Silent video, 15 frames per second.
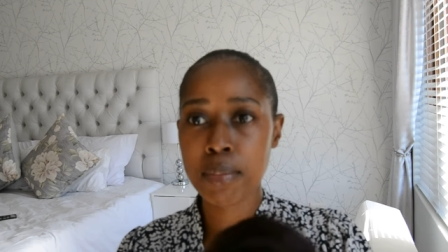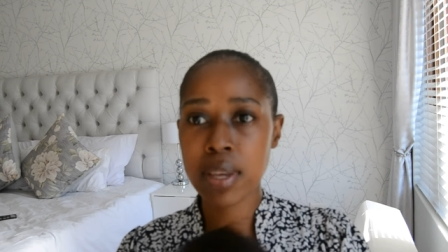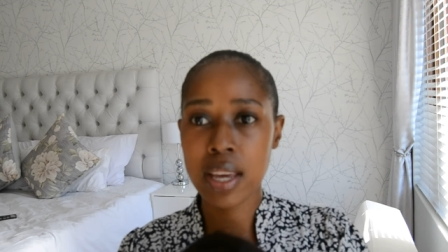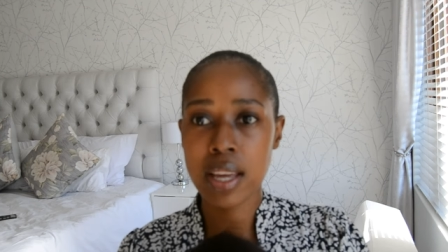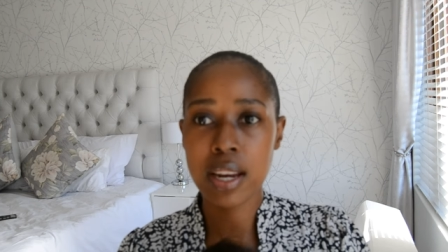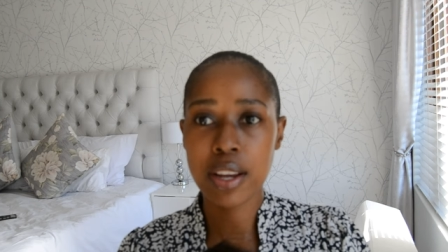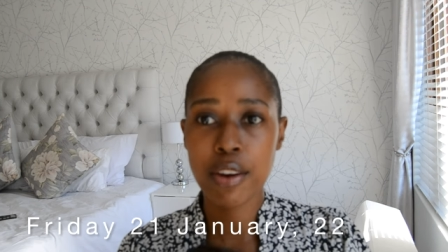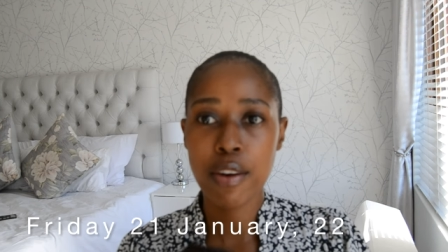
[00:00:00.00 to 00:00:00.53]

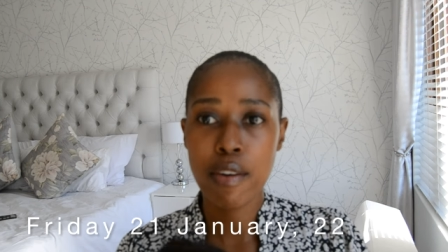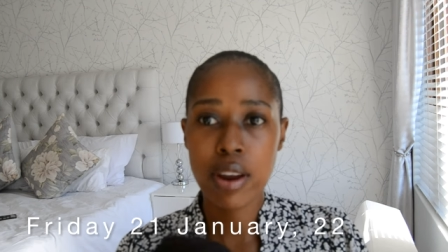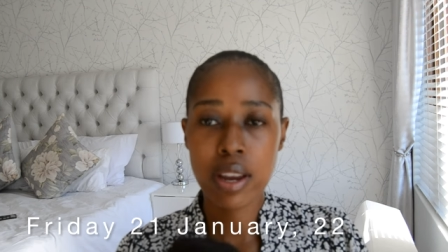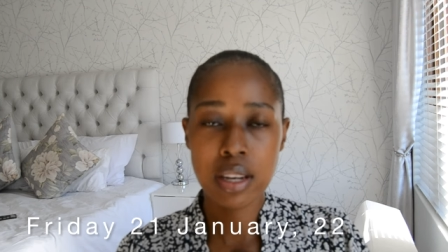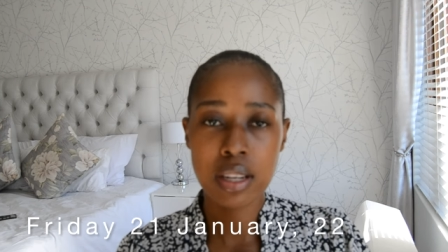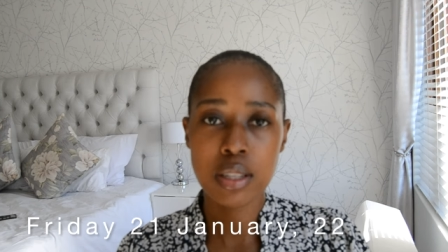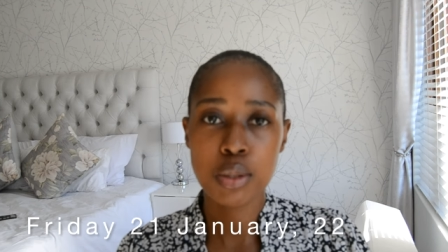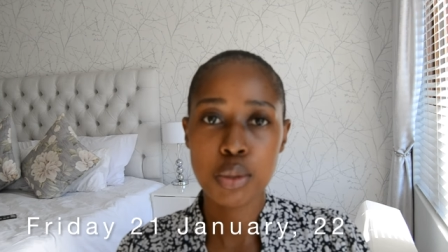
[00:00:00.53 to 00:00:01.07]
So I
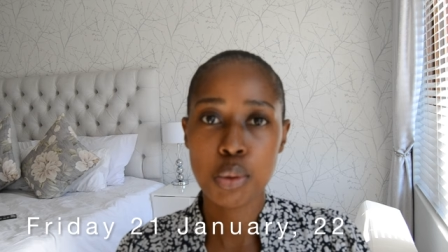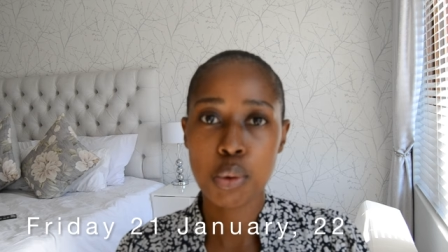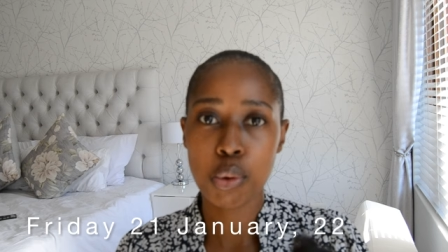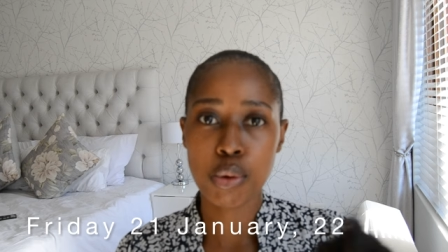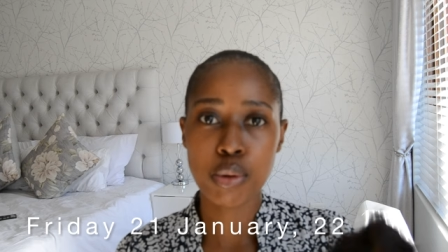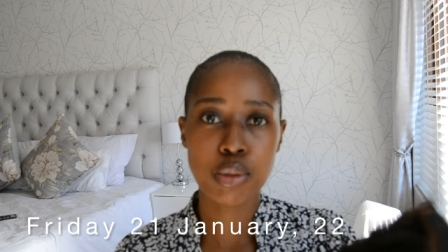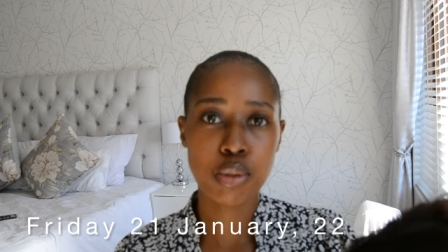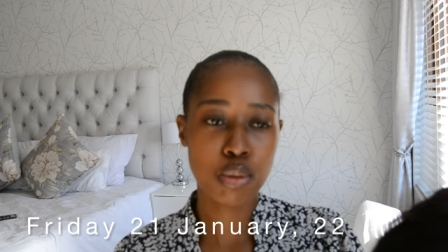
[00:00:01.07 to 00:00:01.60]
am
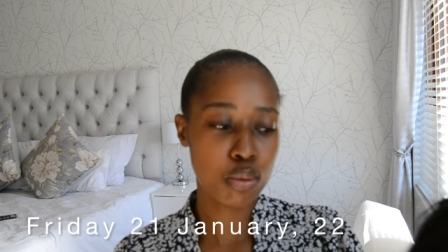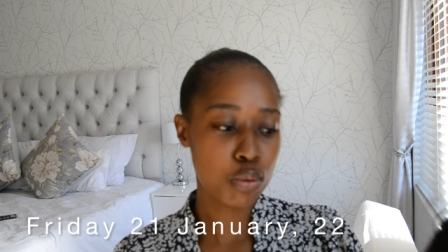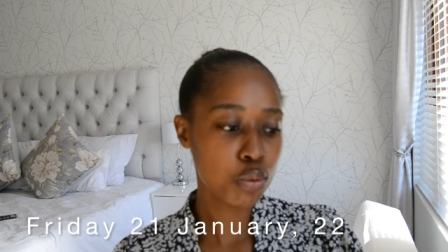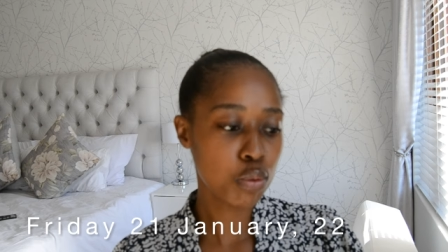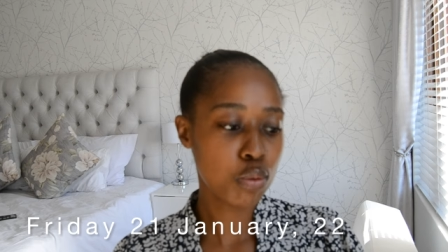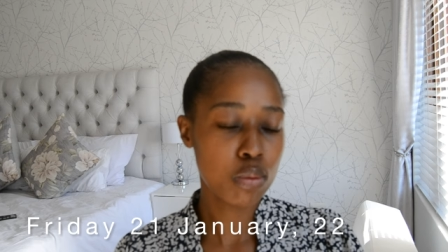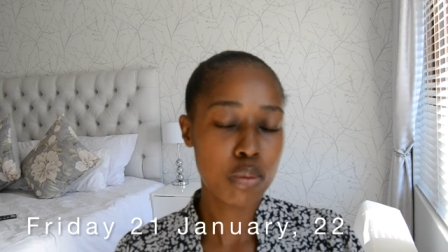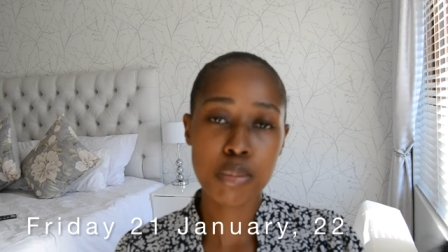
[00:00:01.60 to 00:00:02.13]
getting
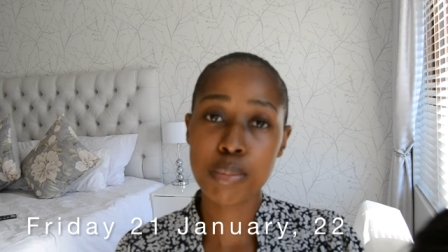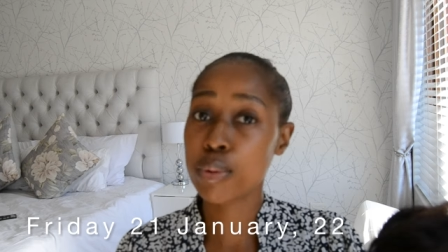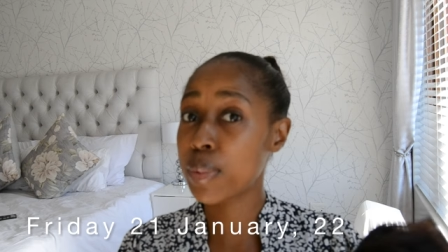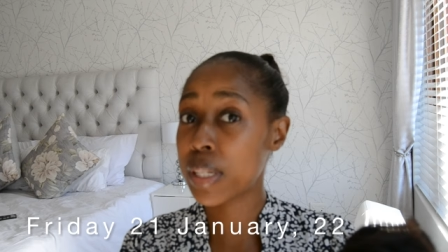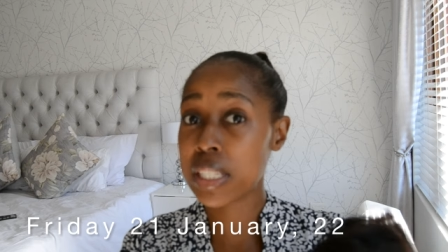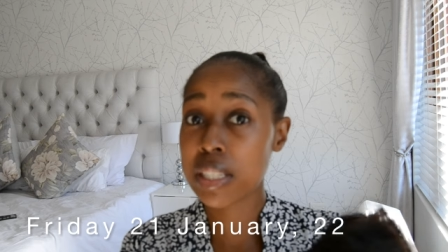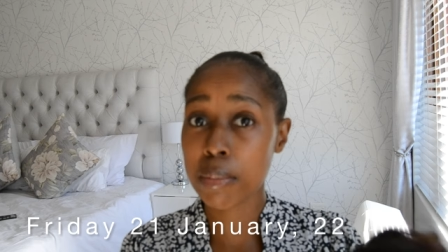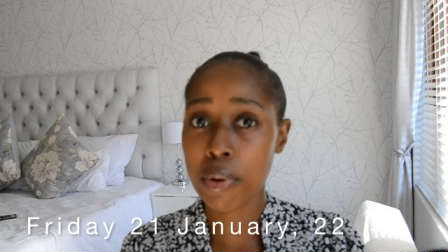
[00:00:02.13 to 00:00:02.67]
ready to go
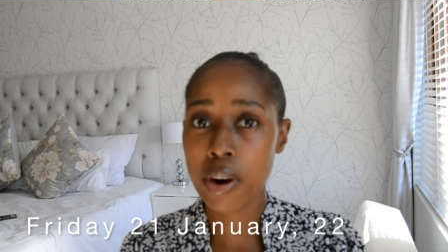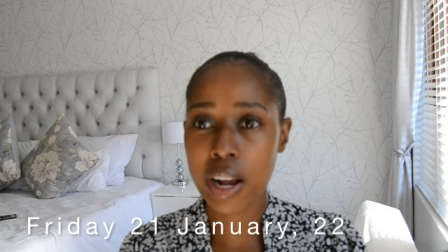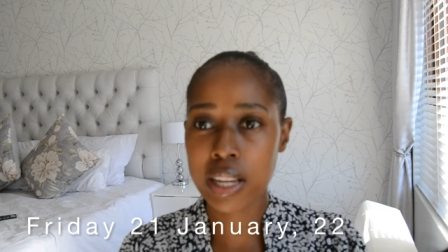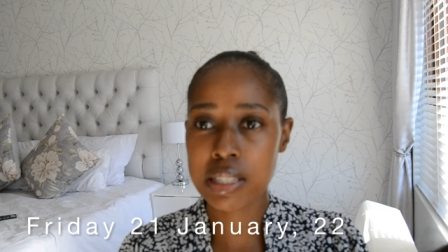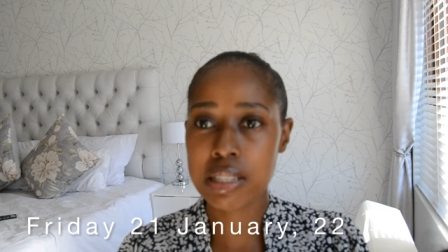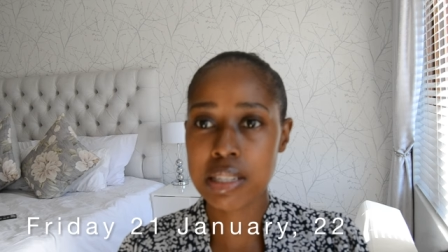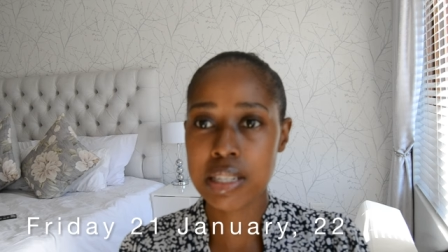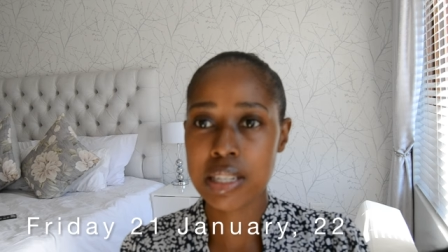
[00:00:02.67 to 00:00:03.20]
to
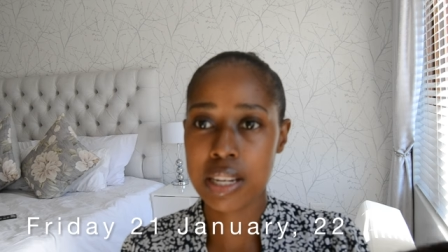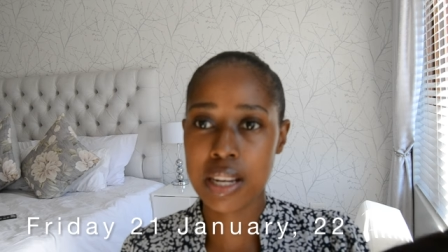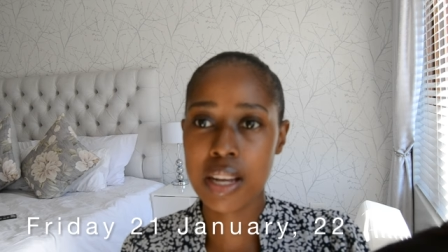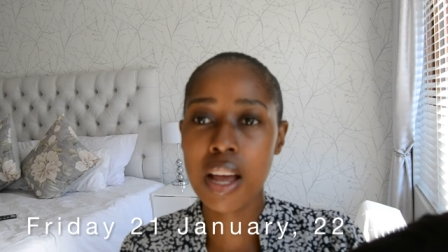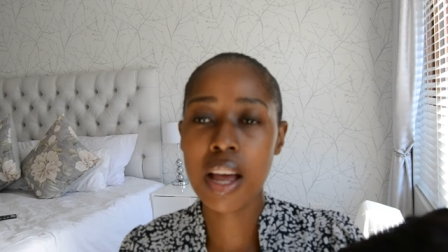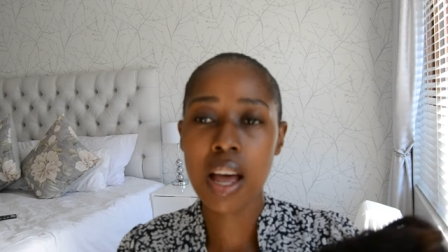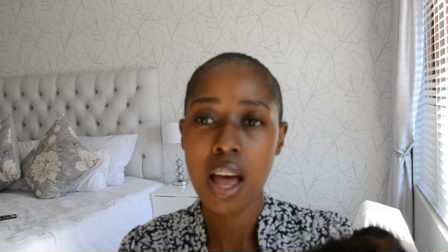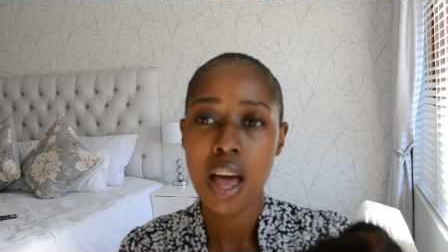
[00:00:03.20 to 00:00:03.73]
Bumi's
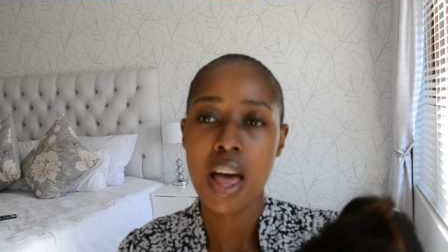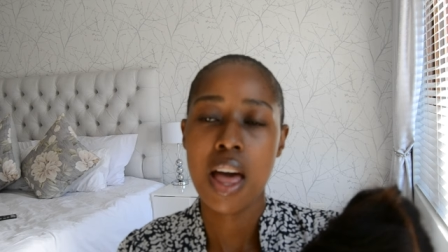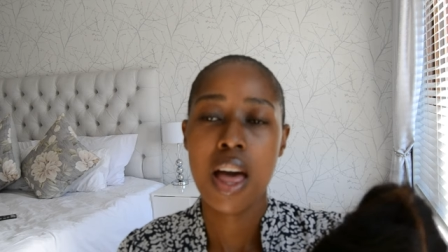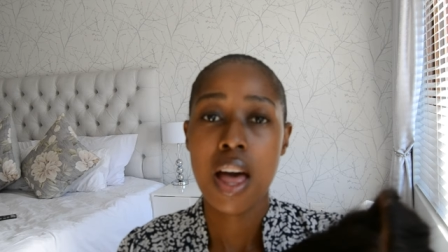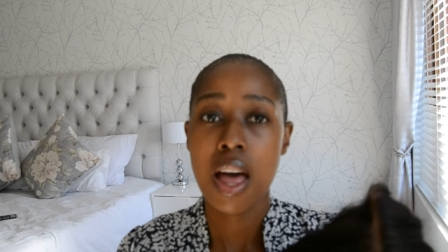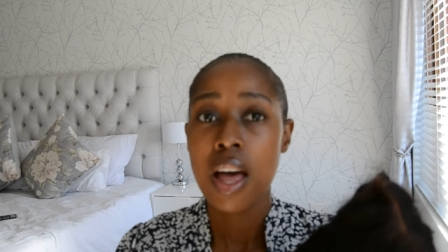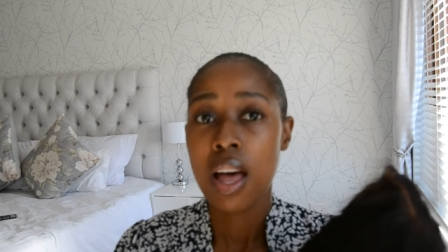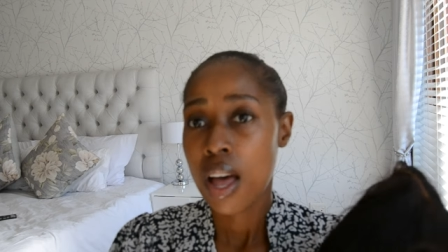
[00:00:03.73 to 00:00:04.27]
surprise
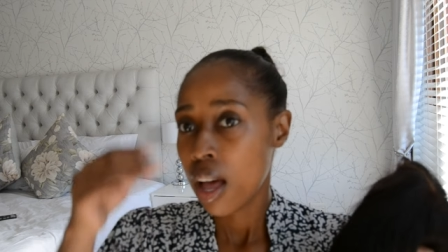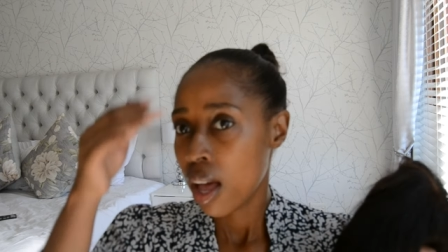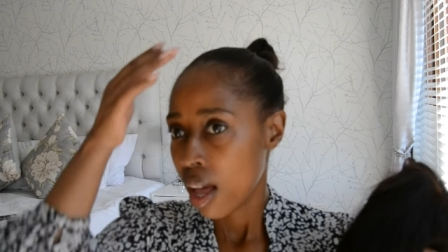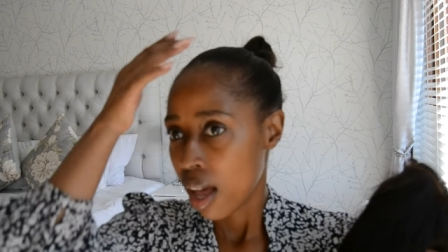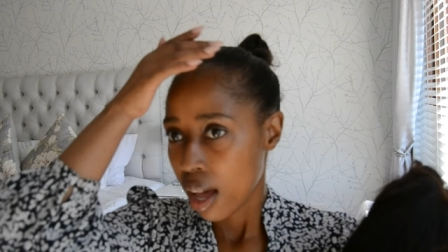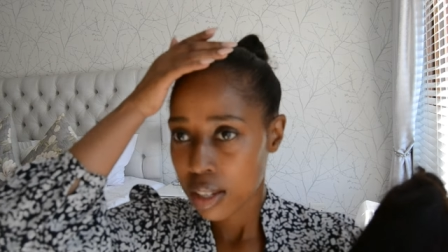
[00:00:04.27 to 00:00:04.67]
dinner.